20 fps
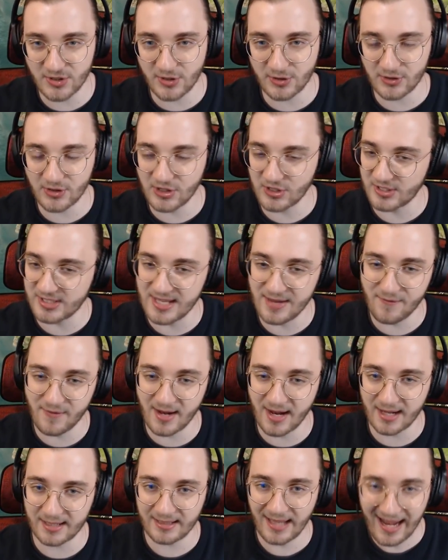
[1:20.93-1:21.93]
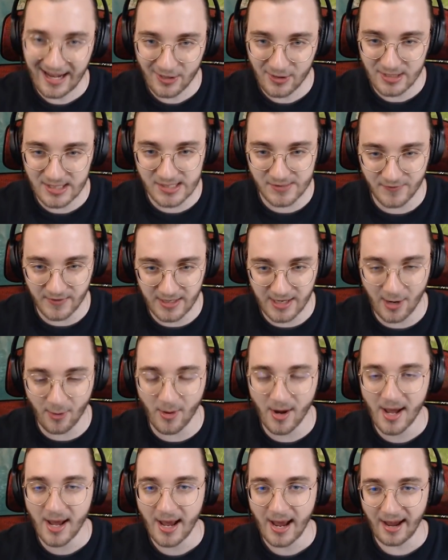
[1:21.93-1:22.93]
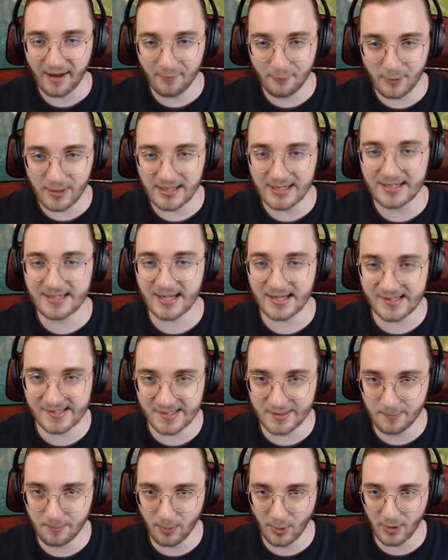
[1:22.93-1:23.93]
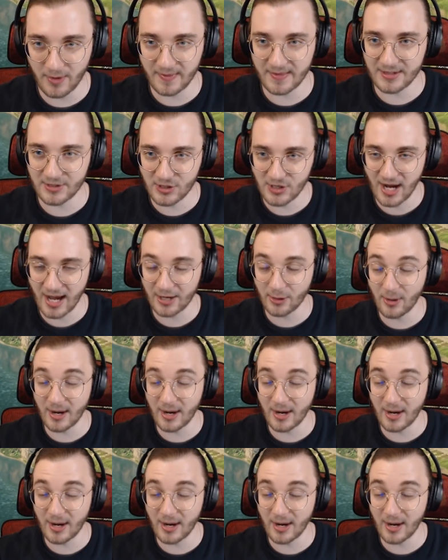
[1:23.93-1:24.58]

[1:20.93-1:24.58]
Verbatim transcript: or just leaving a like on this video. It really does support the channel.